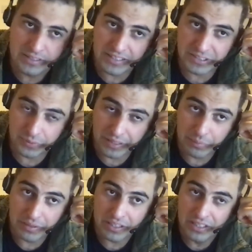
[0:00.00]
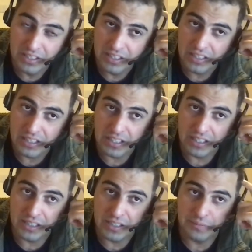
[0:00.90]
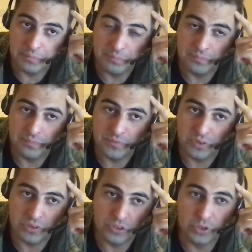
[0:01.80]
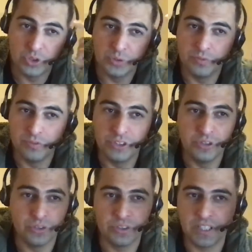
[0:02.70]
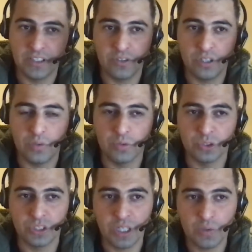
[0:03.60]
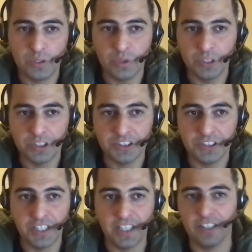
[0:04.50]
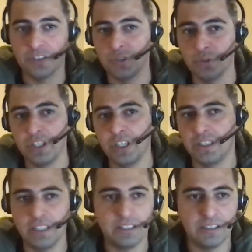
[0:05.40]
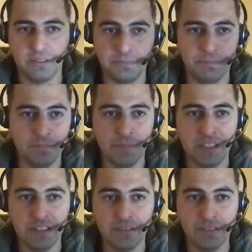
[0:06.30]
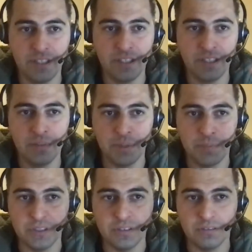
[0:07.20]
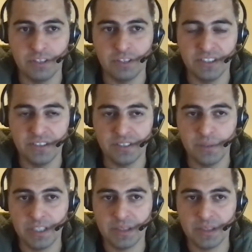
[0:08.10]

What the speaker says: things available on YouTube videos, like how to start with reverse engineering. So you take like a binary file, maybe written in C++